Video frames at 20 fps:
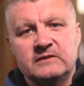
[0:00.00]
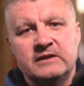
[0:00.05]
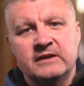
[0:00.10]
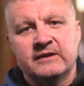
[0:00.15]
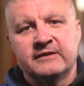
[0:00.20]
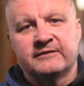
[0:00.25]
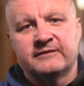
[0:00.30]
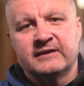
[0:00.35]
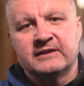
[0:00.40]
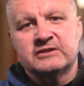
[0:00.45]

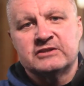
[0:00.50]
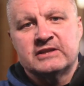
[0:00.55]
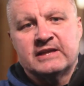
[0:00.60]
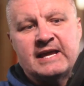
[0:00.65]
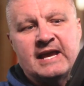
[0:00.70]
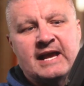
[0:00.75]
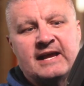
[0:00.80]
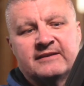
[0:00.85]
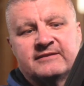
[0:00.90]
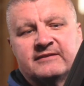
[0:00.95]
essentially it
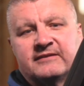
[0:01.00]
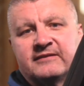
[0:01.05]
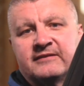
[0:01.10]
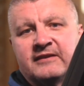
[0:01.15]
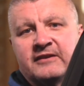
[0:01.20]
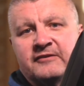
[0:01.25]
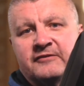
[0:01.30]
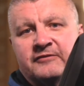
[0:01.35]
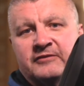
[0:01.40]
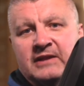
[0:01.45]
has to
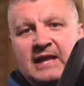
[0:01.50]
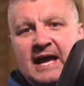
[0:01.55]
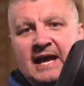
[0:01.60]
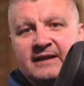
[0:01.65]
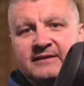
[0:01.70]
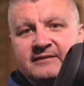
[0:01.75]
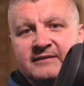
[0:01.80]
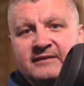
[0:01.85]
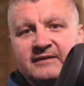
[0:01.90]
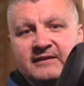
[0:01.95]
sit
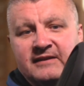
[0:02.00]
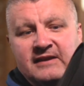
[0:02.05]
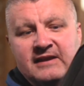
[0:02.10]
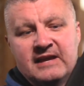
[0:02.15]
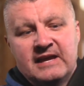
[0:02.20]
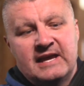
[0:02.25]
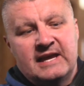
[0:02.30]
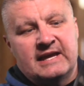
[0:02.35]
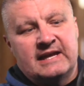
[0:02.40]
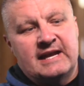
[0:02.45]
flat
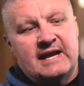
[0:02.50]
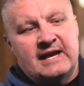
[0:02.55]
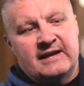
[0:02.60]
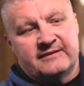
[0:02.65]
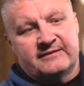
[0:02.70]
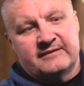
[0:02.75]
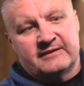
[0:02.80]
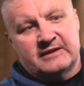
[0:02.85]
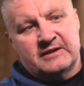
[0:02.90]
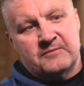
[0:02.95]
and it
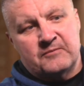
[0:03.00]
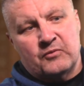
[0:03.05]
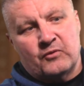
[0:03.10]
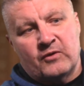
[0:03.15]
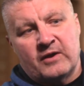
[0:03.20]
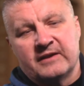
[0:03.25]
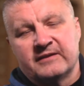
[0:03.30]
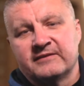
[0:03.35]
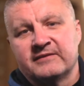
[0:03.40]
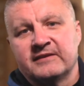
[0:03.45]
has to
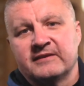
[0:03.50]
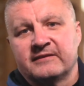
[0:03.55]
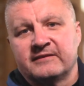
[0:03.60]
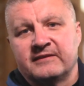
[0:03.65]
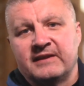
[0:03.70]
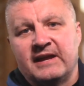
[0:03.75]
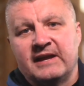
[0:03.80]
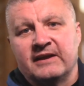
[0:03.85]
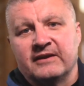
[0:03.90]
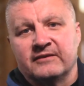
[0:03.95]
compress this
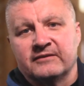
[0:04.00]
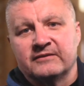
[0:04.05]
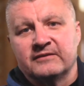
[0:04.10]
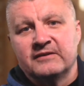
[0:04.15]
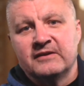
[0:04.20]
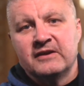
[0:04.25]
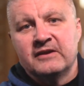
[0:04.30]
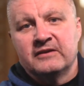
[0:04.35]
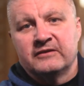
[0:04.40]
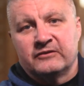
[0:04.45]
down
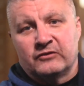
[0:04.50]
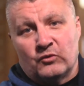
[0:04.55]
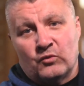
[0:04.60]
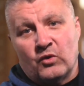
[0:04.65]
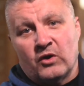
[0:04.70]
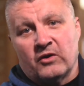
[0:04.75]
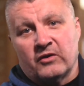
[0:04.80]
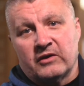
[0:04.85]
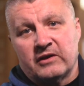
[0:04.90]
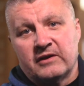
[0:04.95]
to
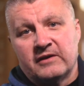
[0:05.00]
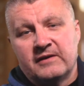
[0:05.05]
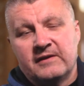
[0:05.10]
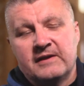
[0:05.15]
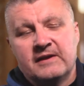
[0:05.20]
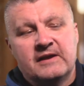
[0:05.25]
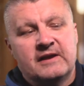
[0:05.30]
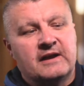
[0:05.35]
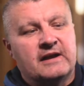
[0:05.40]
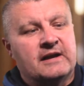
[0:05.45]
work.
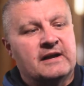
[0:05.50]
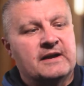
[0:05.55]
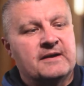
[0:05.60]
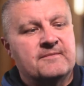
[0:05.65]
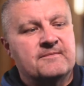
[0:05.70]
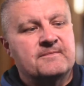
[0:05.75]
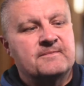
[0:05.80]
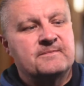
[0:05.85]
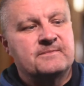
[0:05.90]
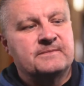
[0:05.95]

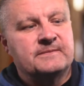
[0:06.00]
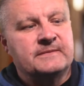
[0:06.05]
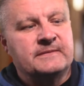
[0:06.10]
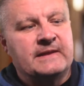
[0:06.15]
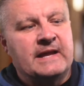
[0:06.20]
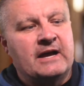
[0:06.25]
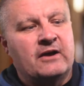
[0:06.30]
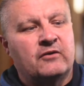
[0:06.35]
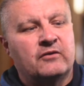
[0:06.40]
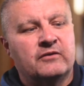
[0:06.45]

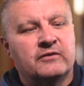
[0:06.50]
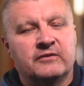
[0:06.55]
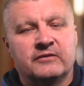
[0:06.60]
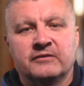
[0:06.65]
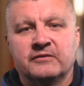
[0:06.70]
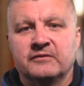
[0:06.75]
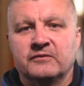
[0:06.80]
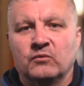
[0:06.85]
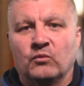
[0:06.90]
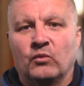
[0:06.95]
Now,
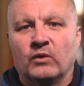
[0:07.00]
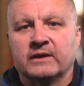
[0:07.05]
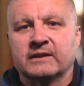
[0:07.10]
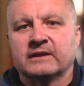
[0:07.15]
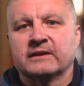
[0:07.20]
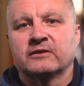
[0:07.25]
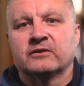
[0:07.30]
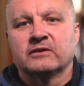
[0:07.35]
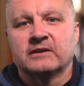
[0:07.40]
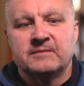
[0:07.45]
one
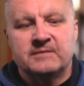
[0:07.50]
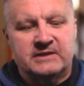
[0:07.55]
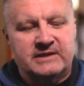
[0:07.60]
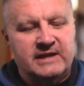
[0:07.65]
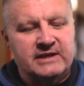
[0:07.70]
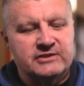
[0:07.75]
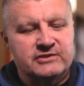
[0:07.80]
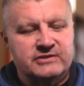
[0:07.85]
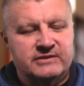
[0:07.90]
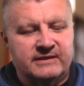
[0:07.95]
little
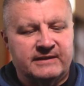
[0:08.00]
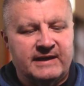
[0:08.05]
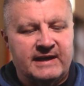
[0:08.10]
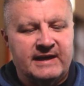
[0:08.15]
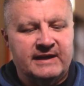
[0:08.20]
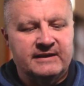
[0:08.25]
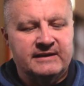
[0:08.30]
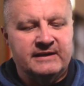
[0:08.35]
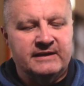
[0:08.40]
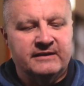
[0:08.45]
limitation to
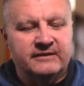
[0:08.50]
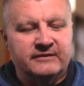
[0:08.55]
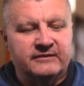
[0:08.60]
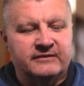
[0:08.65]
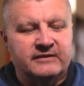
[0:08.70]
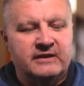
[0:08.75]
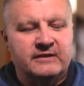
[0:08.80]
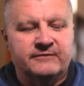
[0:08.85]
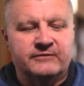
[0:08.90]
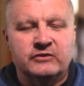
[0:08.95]
that is
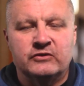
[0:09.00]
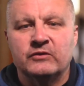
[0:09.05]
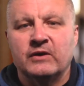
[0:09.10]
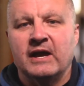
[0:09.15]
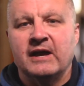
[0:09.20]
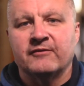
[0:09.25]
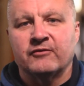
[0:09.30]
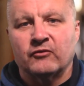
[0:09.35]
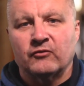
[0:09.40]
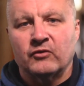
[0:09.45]
if you
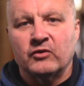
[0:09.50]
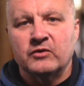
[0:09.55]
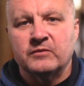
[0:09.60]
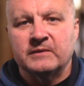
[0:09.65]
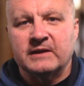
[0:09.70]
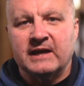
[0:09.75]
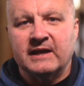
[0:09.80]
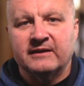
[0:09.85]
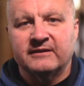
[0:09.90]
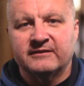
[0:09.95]
have a room
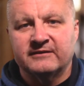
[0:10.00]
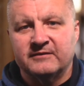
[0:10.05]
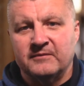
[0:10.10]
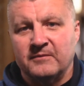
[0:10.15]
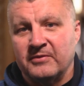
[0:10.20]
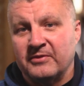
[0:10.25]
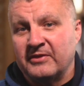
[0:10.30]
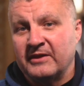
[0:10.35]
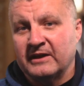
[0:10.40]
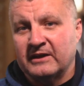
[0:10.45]
that has some
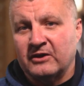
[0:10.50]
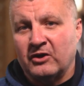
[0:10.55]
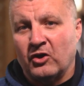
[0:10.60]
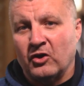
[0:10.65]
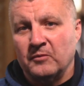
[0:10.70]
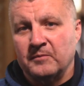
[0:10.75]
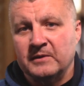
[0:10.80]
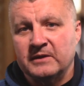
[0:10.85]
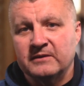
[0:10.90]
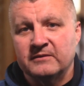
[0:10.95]
thick
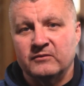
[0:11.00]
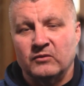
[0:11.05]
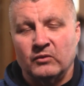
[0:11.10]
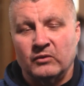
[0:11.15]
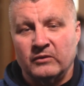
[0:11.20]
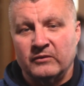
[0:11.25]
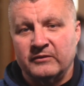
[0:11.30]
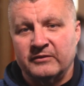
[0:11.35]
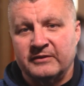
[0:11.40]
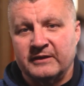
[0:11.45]
carpet
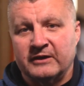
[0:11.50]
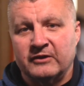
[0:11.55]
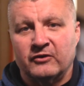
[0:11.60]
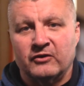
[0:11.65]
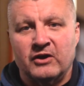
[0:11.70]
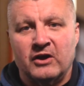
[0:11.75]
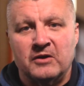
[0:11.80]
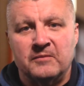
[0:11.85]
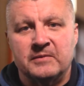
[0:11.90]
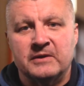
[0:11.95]
or thicker
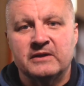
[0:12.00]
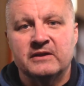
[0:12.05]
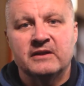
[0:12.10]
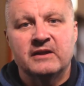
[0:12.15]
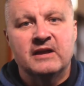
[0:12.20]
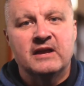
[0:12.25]
carpet,